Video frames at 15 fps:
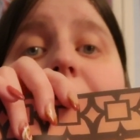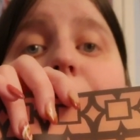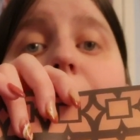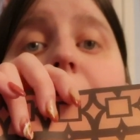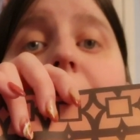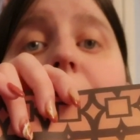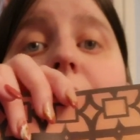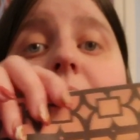
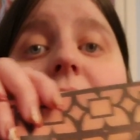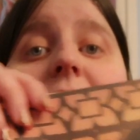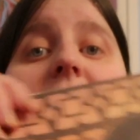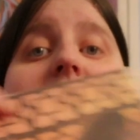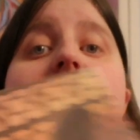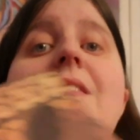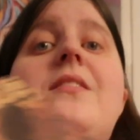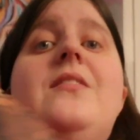really, really
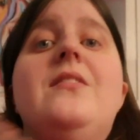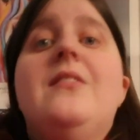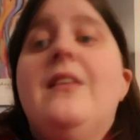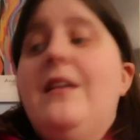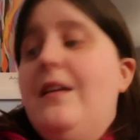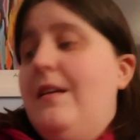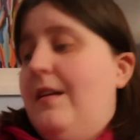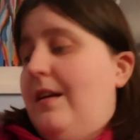nice
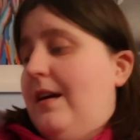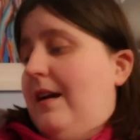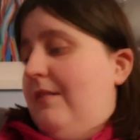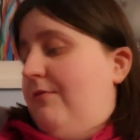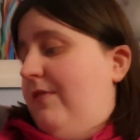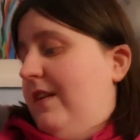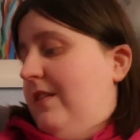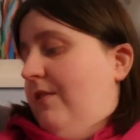
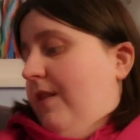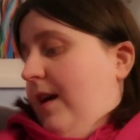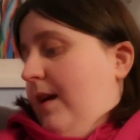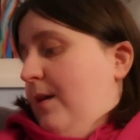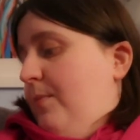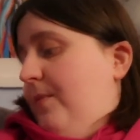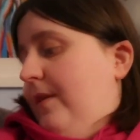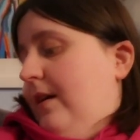and fit the
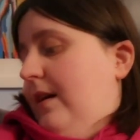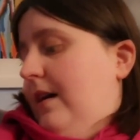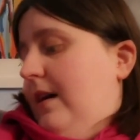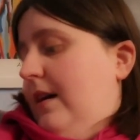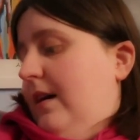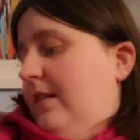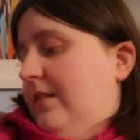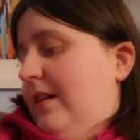vibe.
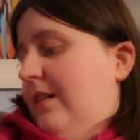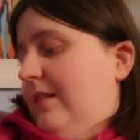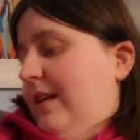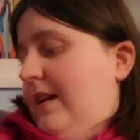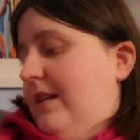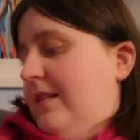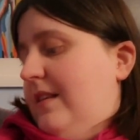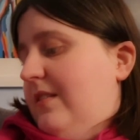And I
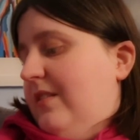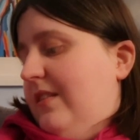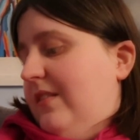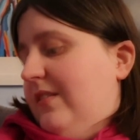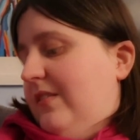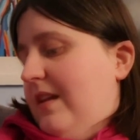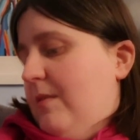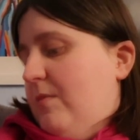think these are the
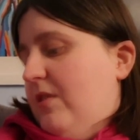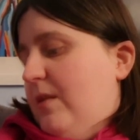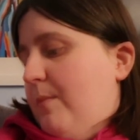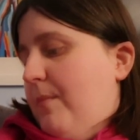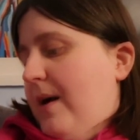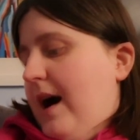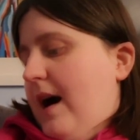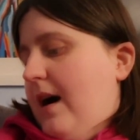same on the
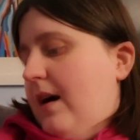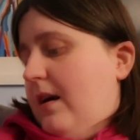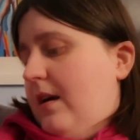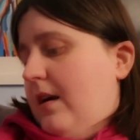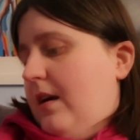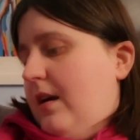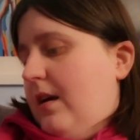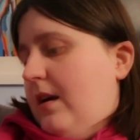back.